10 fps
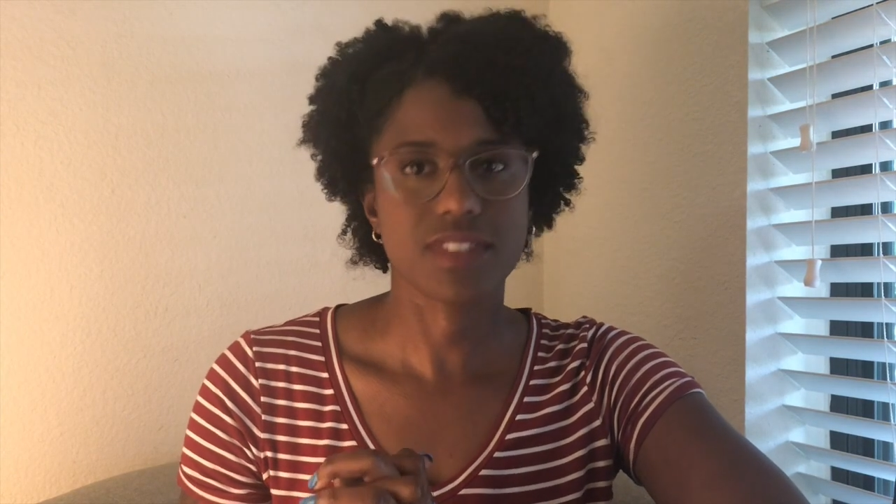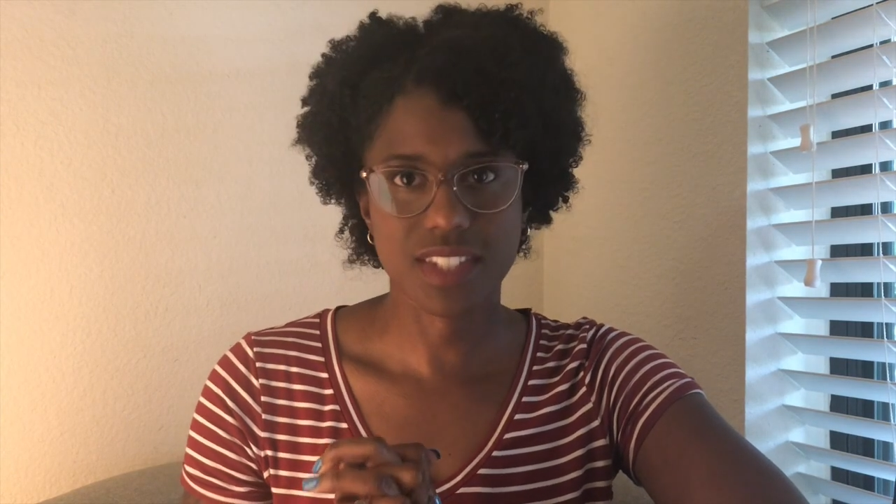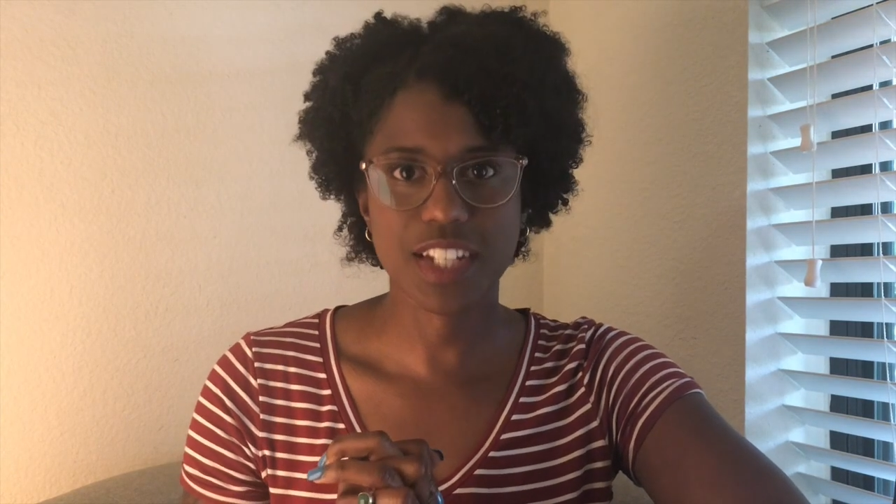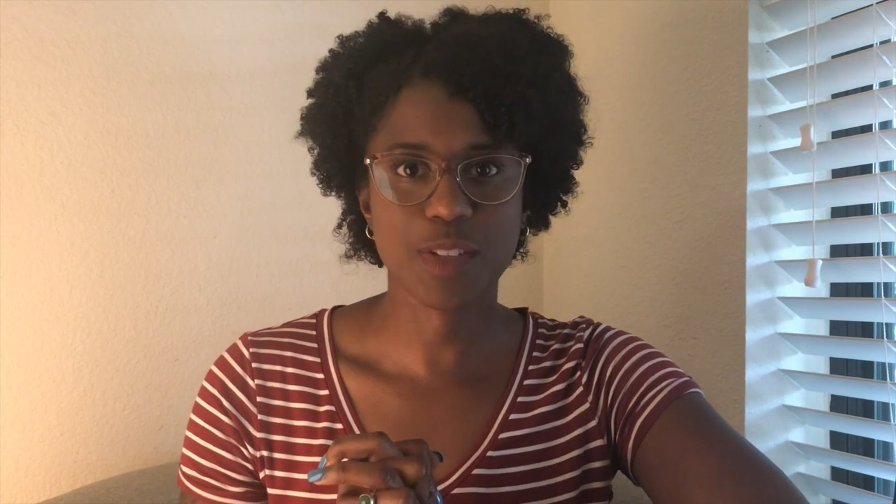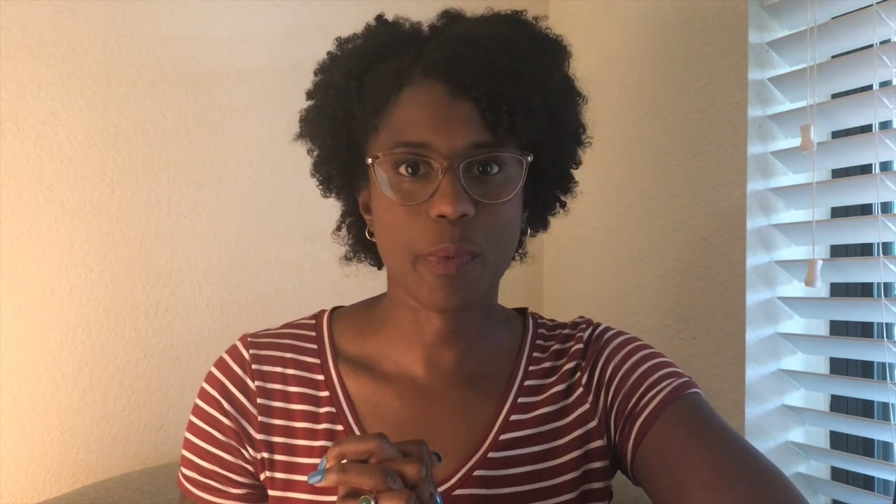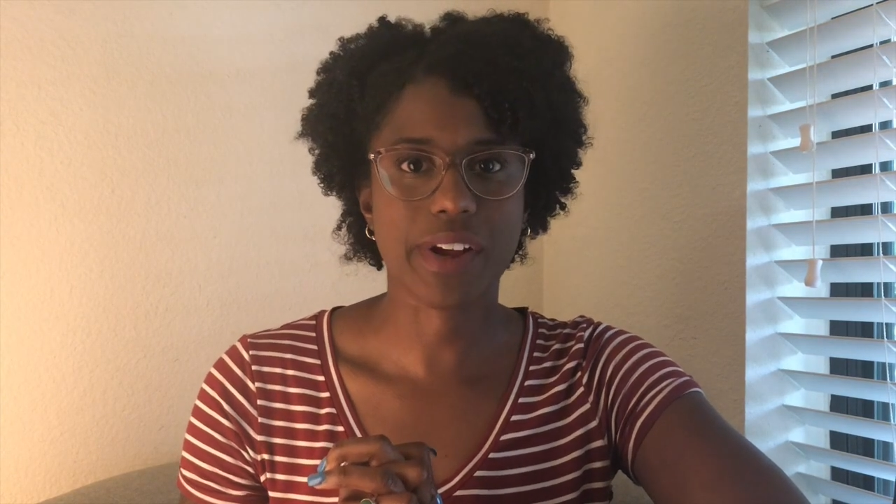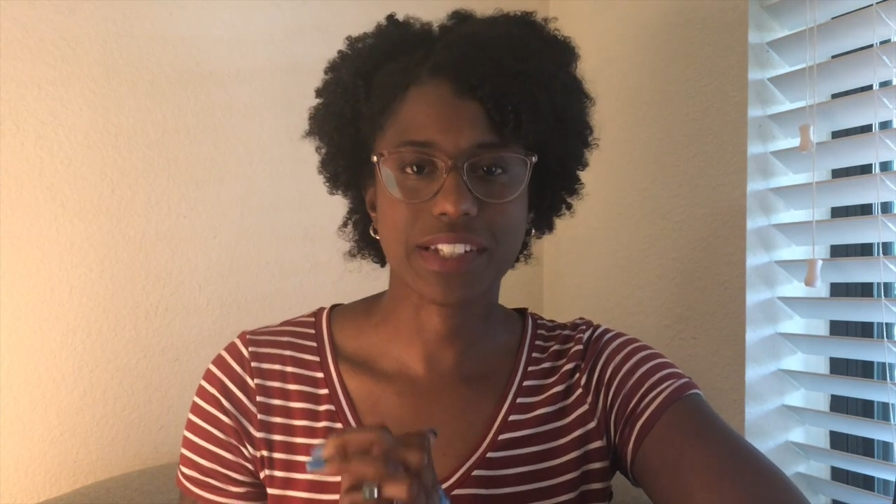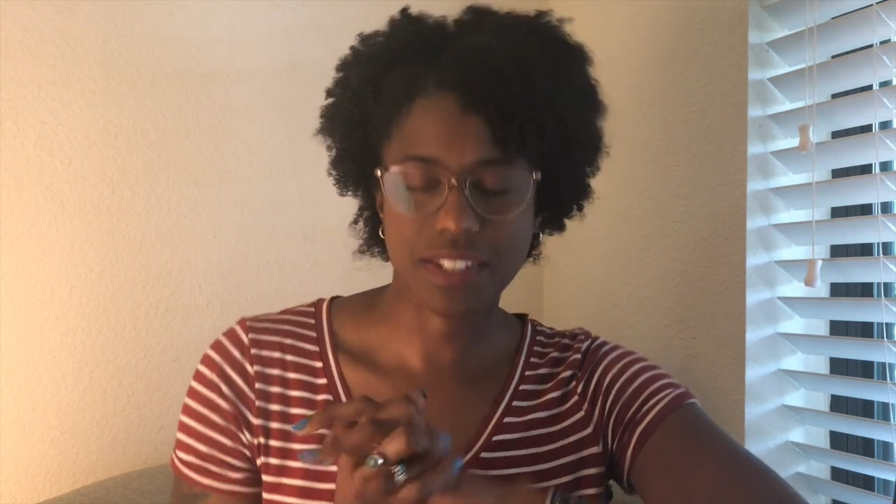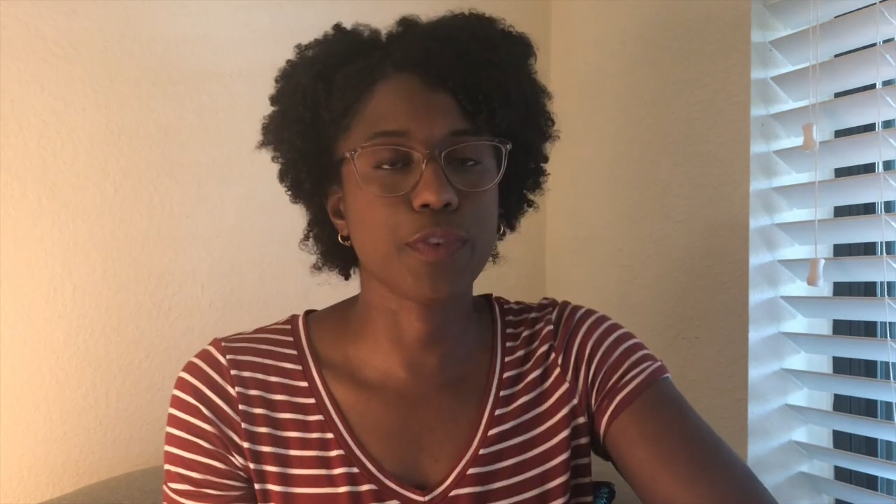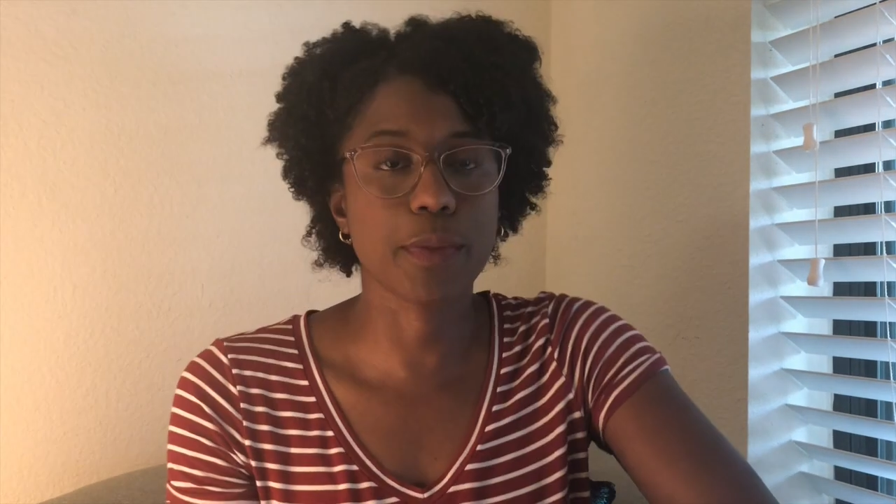6
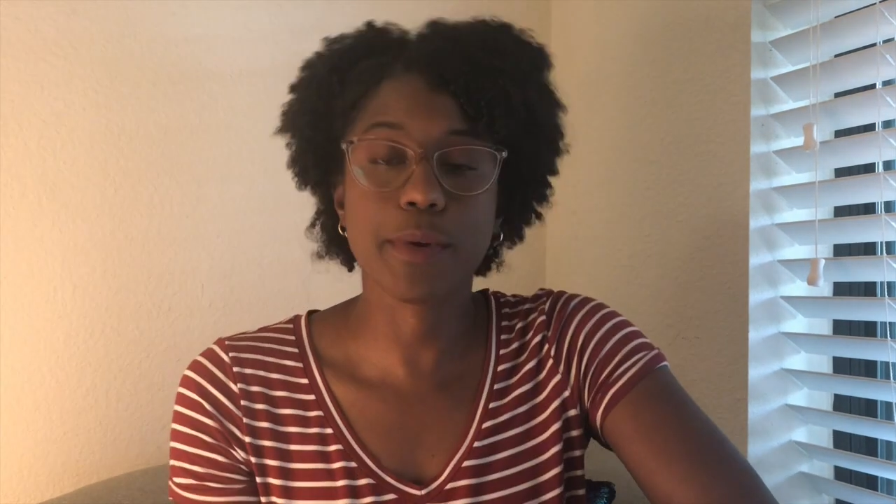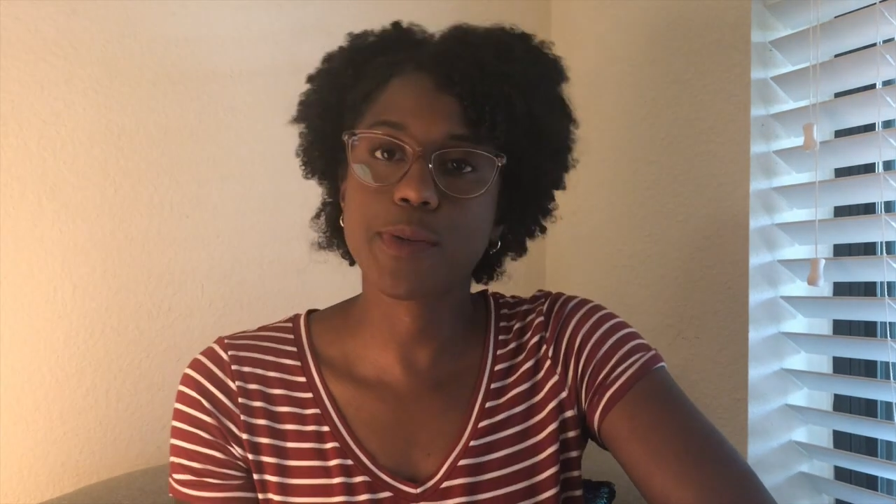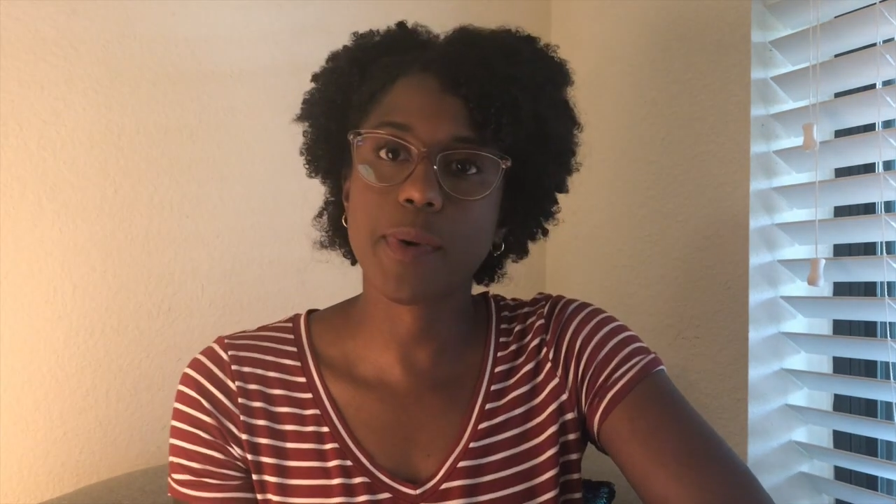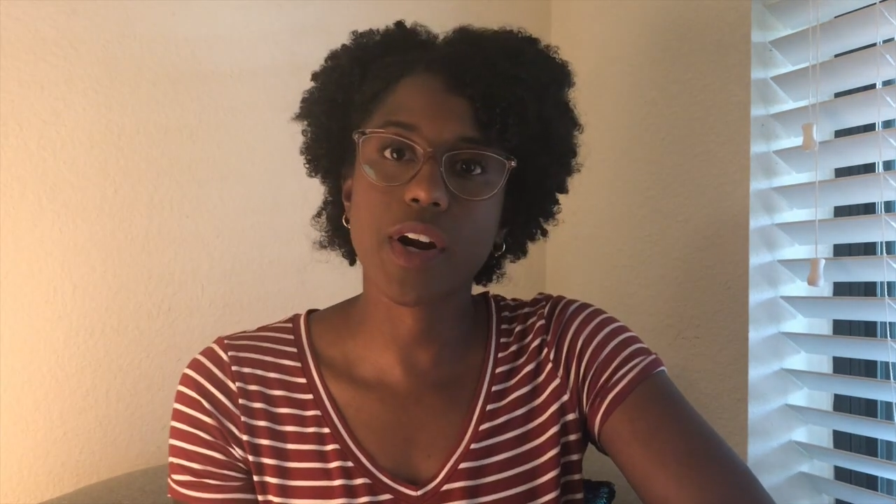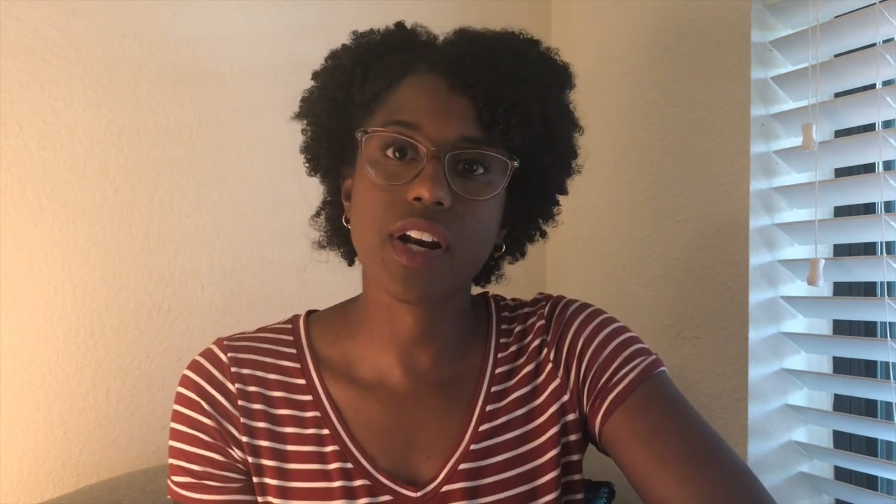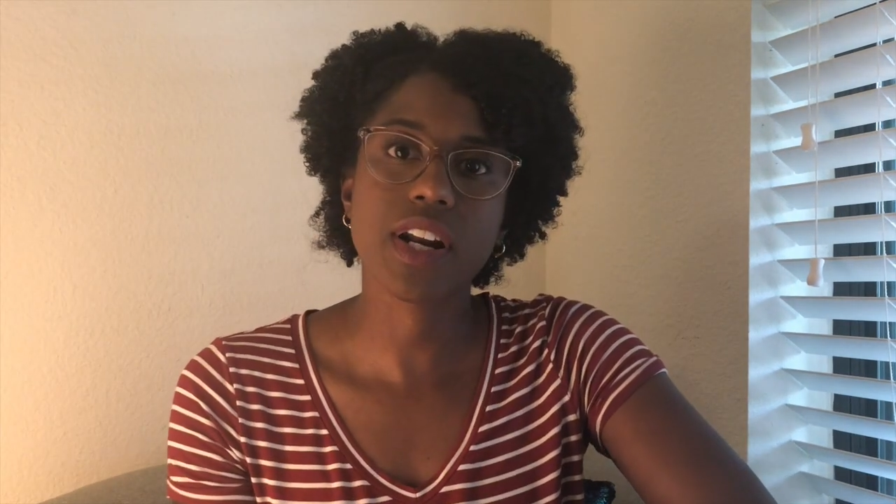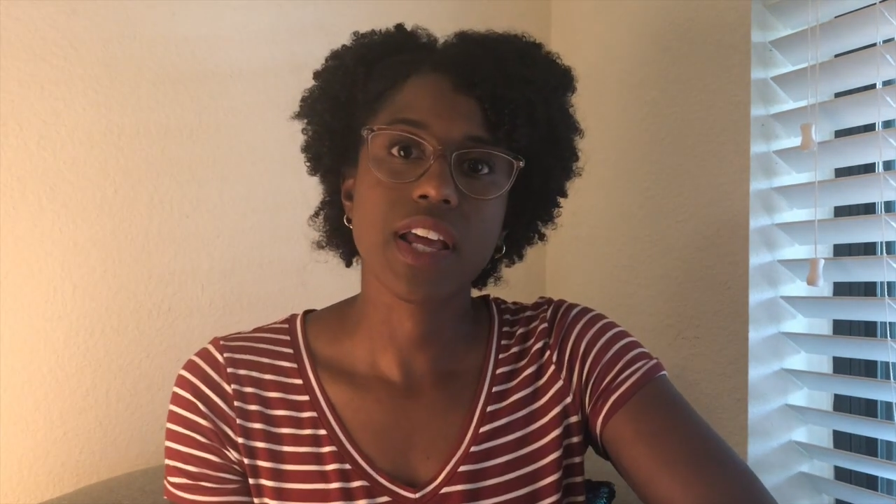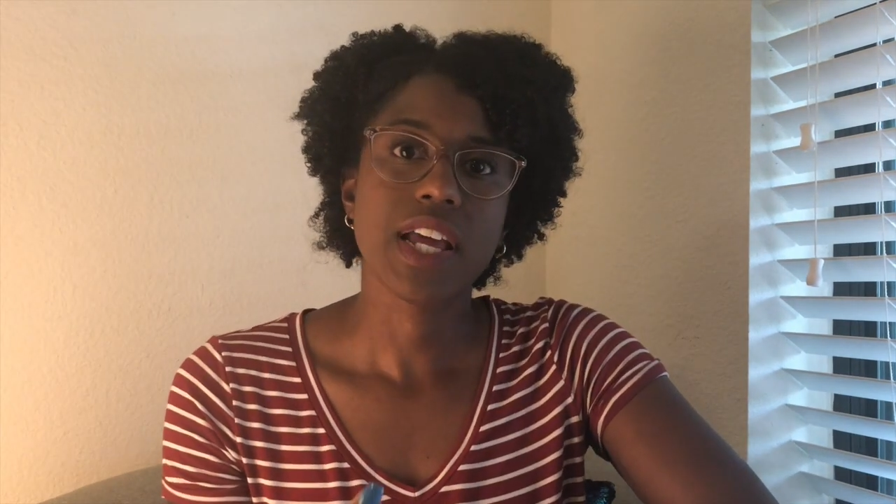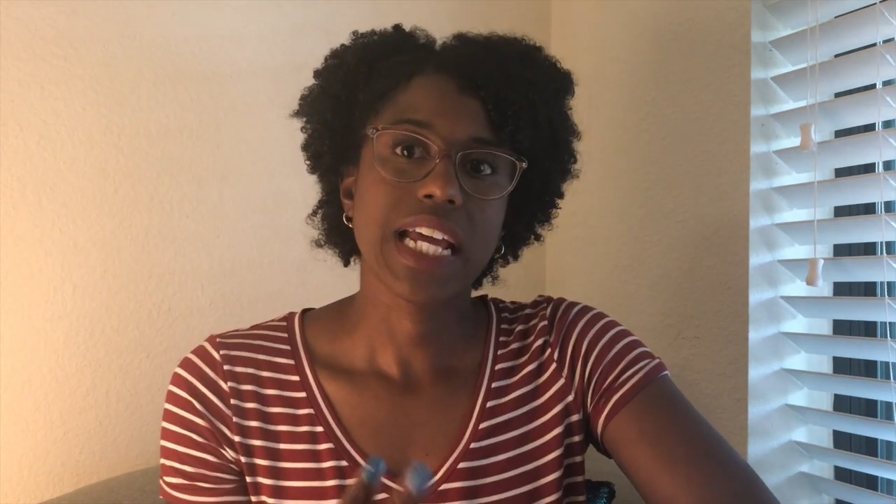books. For the most part,